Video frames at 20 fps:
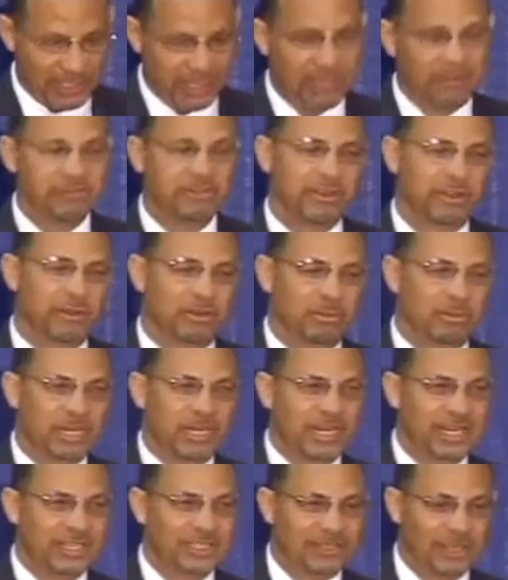
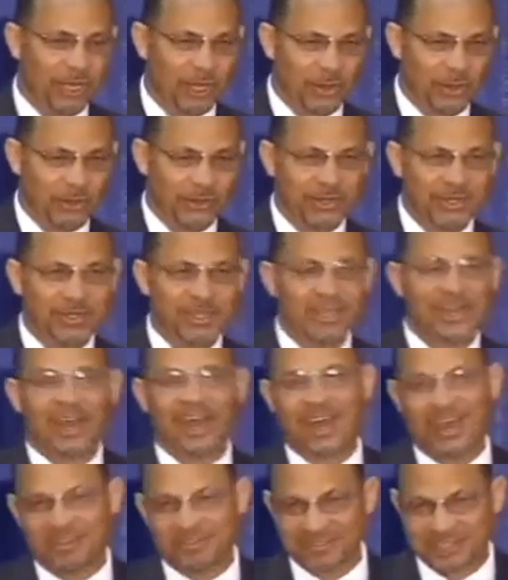Invariably that is allowed
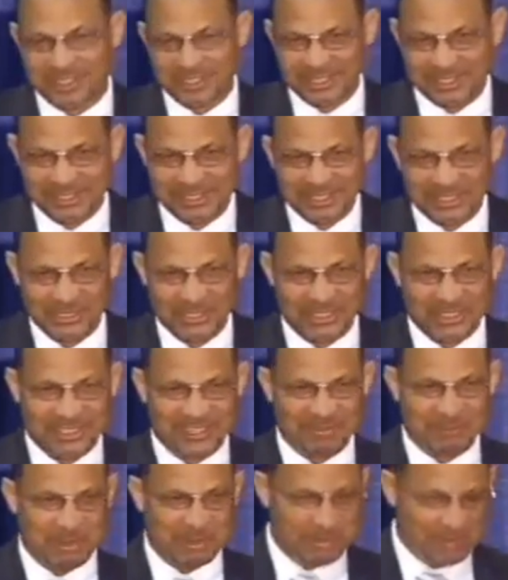after the
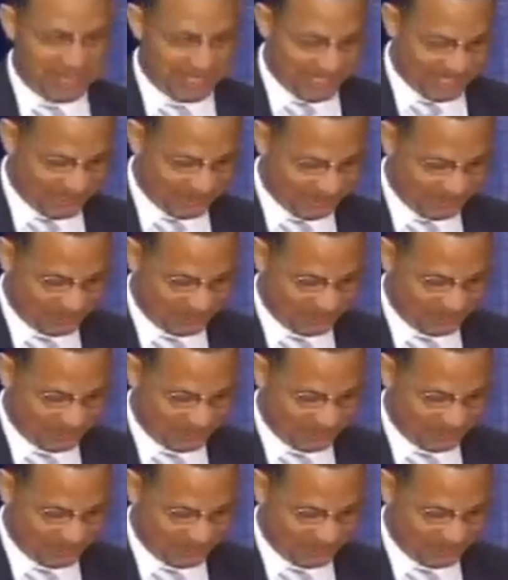decisions have been made.